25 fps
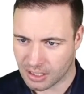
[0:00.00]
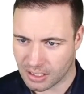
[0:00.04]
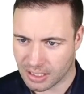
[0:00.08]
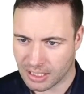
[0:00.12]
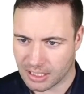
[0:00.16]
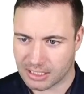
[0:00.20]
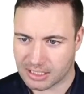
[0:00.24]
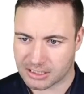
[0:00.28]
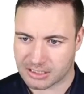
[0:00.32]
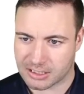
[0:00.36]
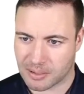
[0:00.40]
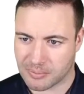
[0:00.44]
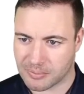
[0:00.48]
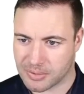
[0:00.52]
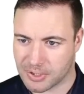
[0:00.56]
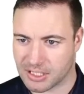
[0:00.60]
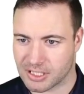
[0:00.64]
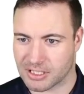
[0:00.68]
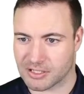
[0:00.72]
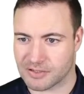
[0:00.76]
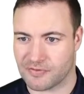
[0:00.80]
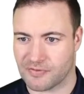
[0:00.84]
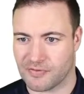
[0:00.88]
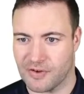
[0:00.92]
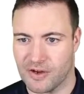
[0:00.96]
Something
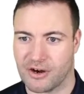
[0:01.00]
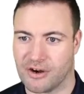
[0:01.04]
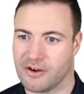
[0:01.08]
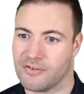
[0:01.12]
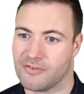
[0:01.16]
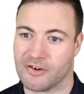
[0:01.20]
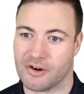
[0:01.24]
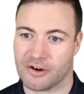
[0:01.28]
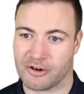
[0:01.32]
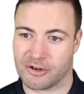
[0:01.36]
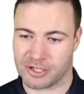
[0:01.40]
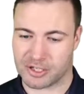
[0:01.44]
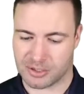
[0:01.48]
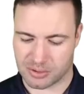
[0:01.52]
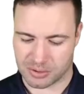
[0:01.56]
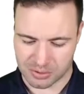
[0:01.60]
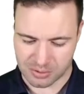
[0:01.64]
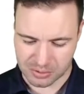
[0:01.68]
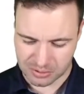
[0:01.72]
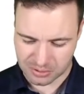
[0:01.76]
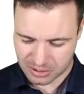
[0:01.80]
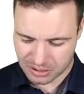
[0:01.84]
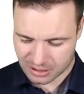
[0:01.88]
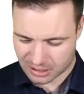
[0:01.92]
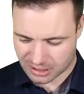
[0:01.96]
that's very, very
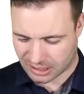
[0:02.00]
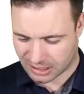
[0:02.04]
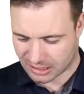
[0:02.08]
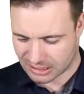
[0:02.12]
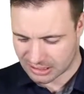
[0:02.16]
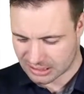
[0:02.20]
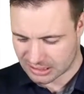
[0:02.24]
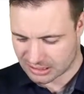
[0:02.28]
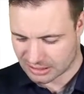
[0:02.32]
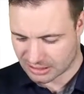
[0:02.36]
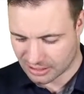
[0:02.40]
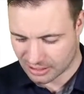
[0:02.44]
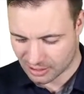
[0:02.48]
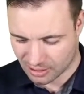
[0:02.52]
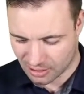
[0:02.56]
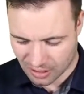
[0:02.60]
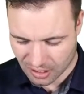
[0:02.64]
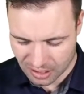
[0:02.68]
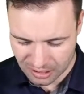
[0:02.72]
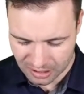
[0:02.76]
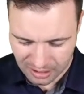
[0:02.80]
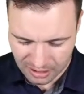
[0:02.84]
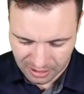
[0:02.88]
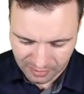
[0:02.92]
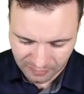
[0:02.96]
cool is that
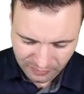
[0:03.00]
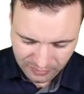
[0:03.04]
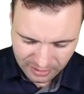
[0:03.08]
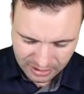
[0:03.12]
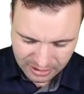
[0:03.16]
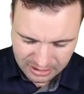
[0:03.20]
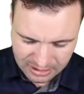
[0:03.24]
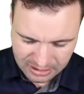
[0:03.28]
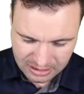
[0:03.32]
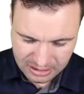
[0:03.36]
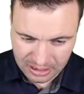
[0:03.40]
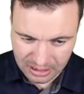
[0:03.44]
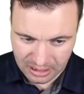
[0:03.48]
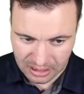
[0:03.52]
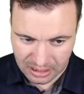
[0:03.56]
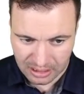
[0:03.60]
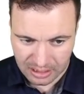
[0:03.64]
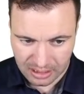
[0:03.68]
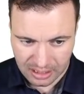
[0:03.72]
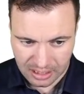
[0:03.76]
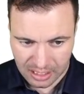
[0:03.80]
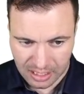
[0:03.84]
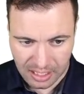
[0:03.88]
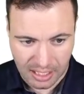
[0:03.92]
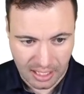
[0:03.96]
I love is
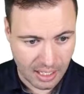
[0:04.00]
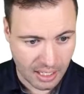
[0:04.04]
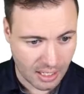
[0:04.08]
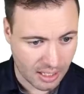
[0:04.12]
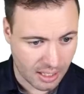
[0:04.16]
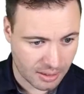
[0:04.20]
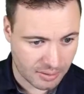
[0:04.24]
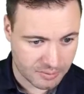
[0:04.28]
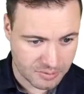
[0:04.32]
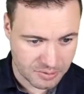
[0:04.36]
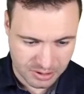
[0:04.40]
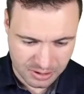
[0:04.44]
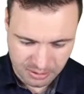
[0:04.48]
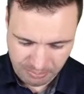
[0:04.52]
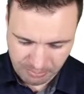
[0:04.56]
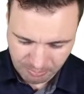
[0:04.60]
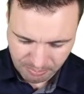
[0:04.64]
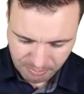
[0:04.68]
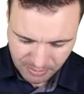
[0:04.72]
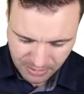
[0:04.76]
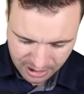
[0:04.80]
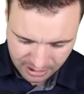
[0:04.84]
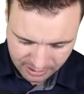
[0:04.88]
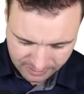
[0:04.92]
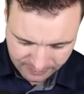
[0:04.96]
the
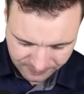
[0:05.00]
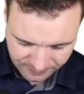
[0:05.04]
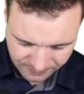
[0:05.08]
submit